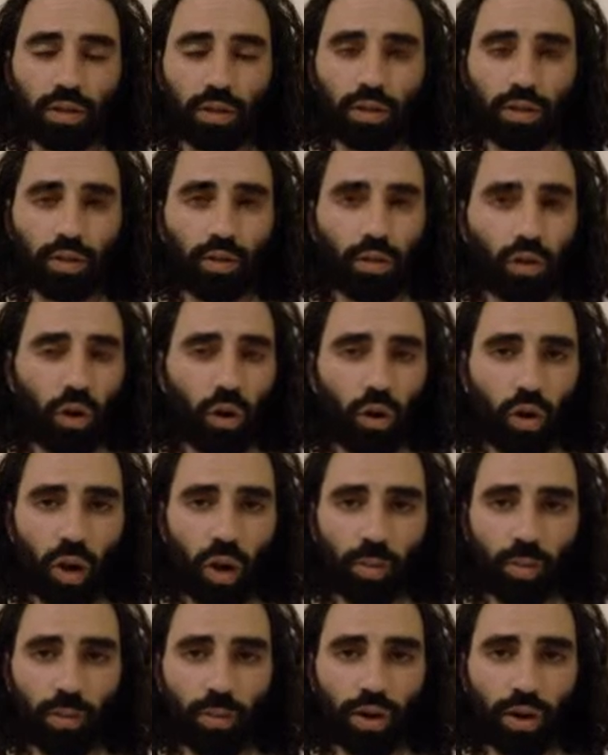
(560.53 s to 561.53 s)
that they're all
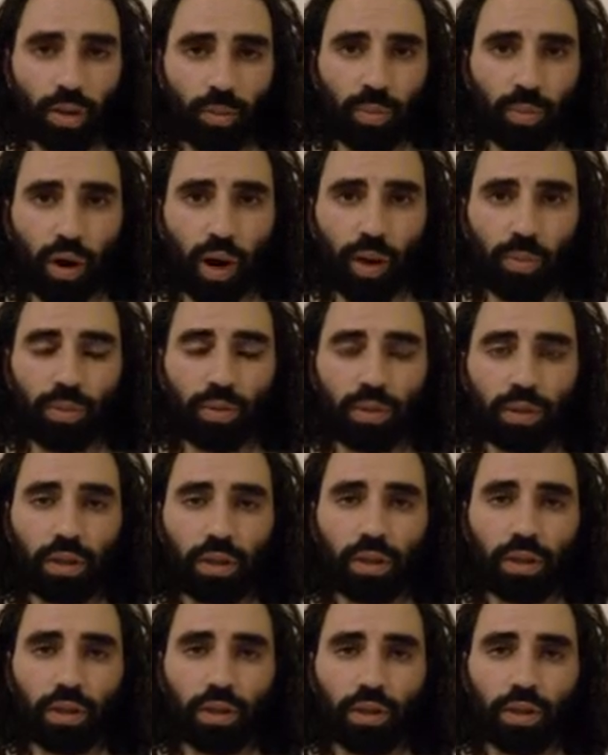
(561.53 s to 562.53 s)
operating
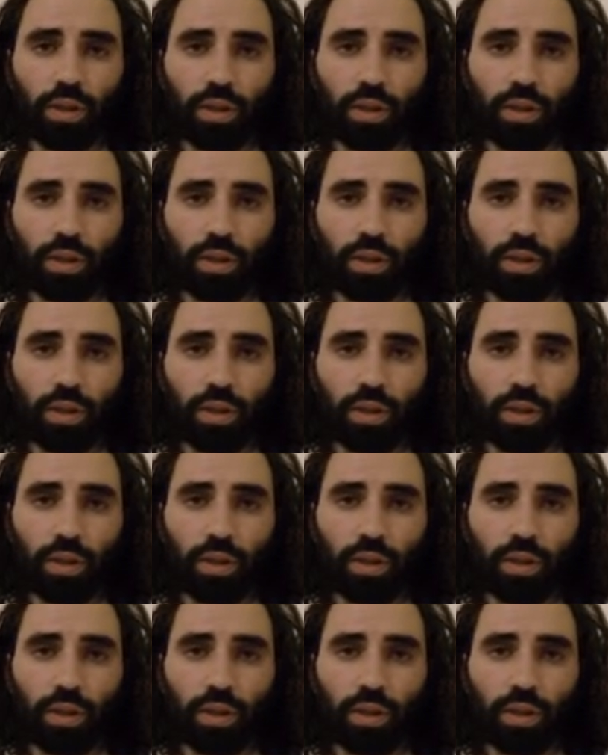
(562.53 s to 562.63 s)
properly,